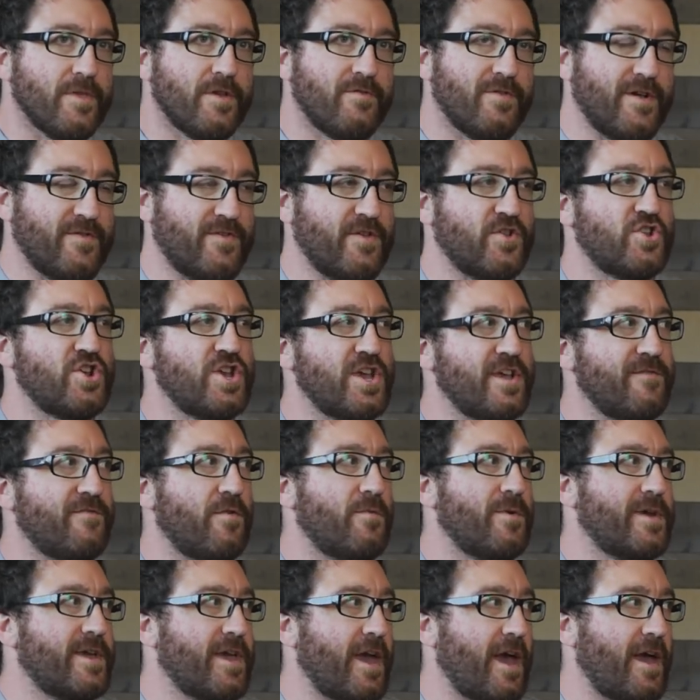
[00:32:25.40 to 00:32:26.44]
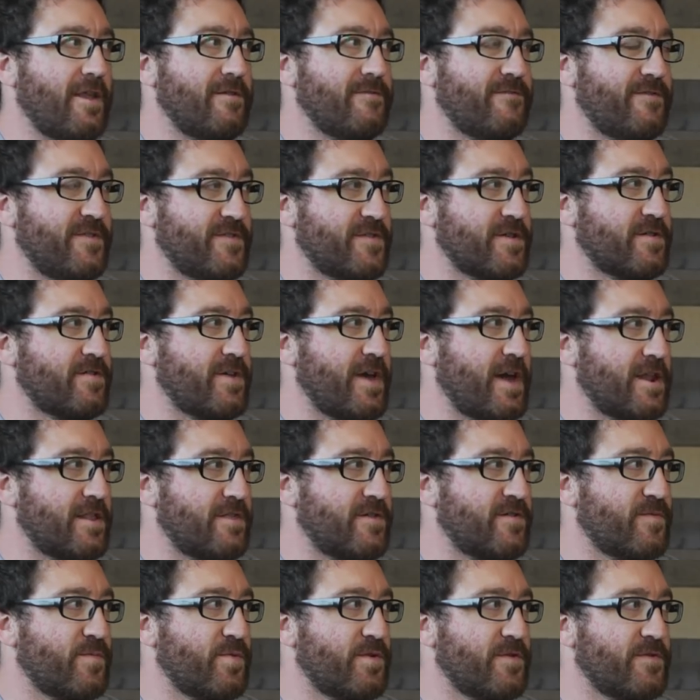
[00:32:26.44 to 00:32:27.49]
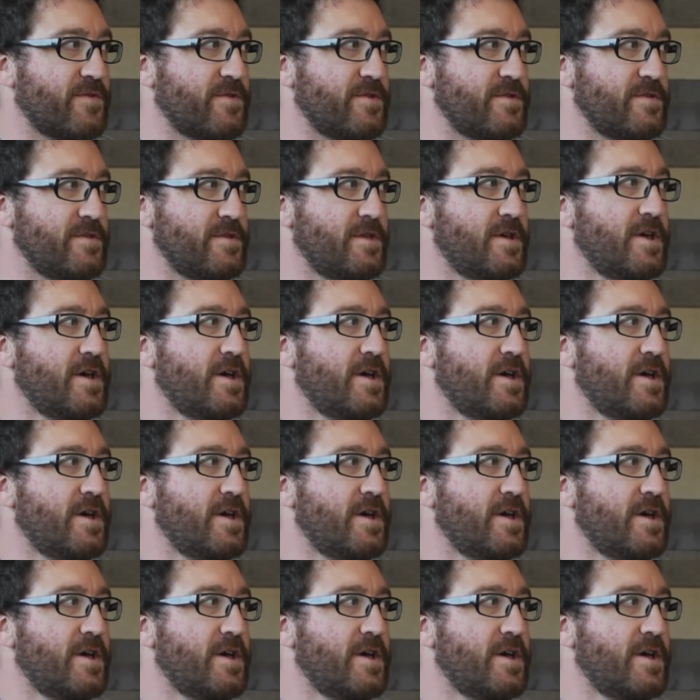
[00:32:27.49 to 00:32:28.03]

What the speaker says: let's achieve what we can physically out of this person.